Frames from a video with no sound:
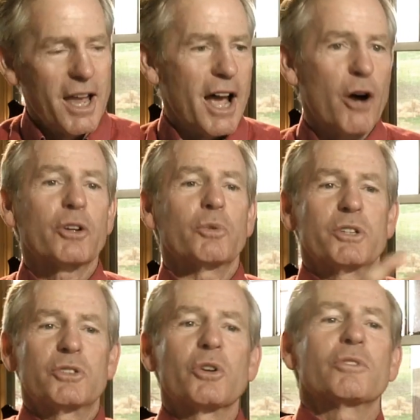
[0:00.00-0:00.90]
How can
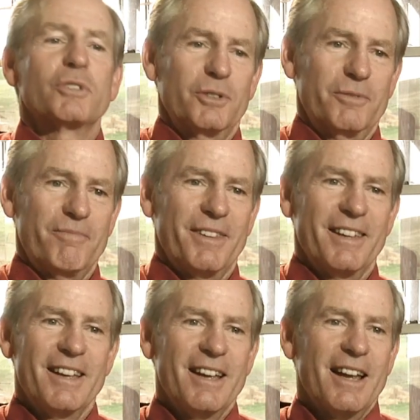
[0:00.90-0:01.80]
we serve you?
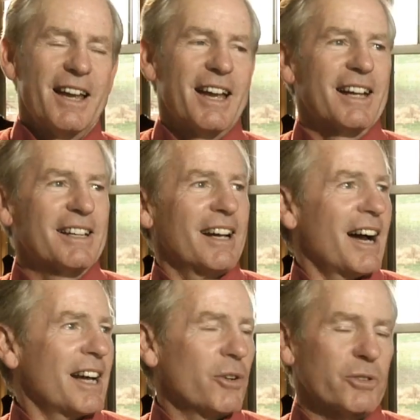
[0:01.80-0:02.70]
And
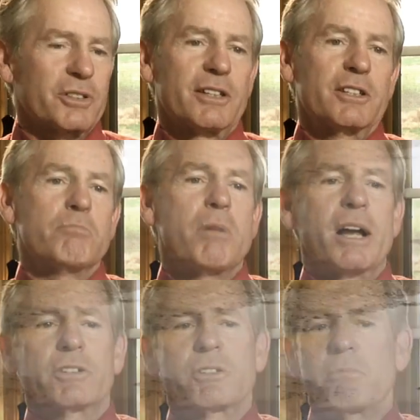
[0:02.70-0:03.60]
Idaho's got these miles